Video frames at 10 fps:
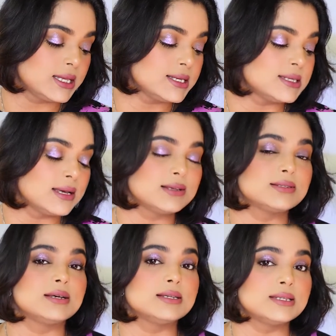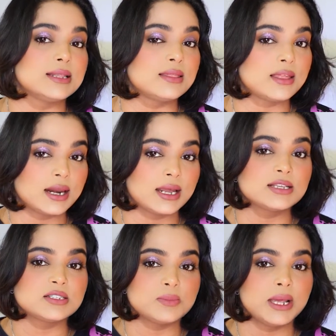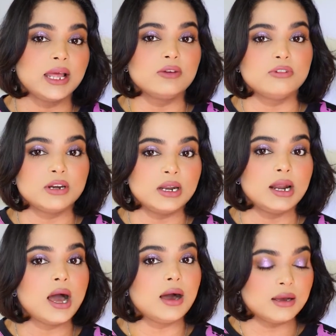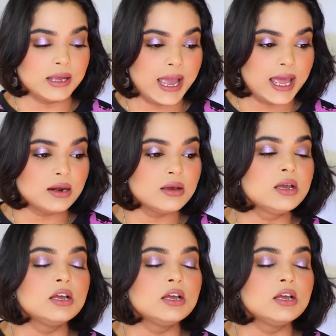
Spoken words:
this is a synthetic smelling vanilla again,